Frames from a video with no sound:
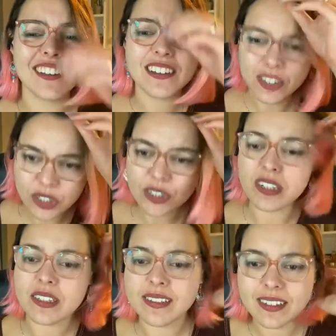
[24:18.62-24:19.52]
good.
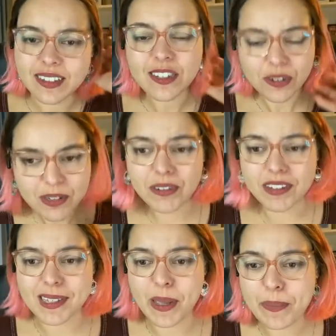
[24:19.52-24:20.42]
So we're on the
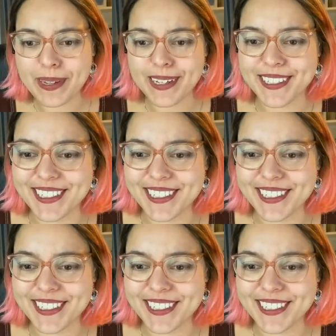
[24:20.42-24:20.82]
same page.